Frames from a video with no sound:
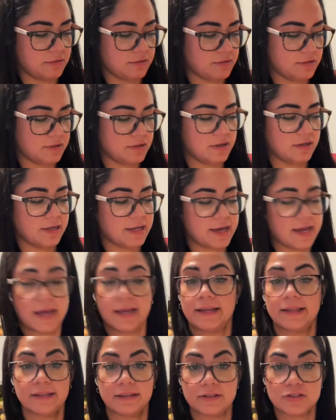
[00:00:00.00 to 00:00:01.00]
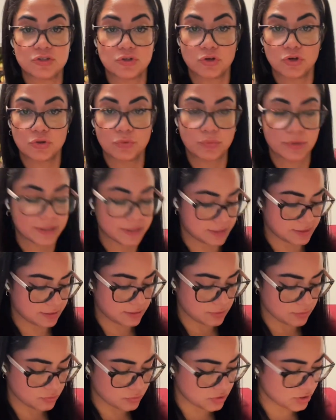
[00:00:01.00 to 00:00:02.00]
Don't let anything to go to waste.
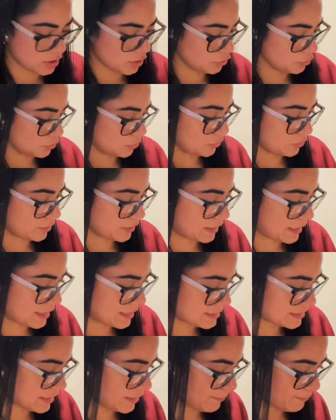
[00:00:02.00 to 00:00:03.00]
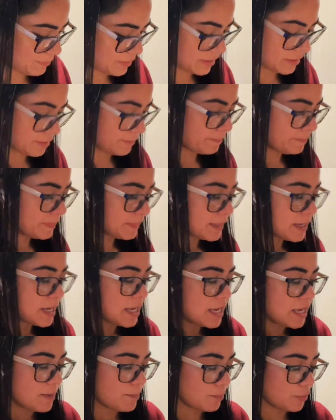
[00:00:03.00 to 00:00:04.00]
Úsenlo todo, que nada se les pierda.
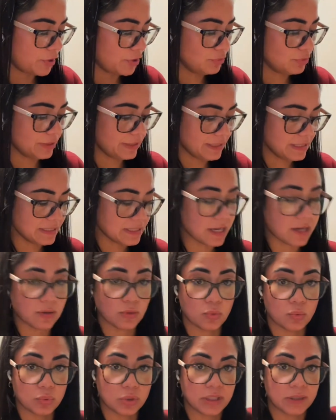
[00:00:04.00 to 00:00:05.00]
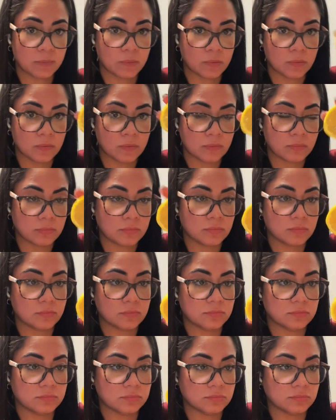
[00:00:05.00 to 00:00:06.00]
Voy a utilizar un limón
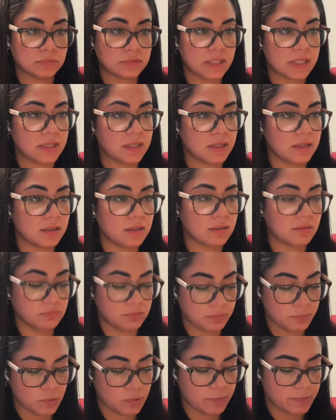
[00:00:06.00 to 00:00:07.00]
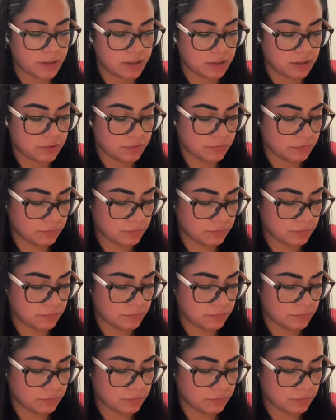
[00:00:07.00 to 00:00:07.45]
amarillo.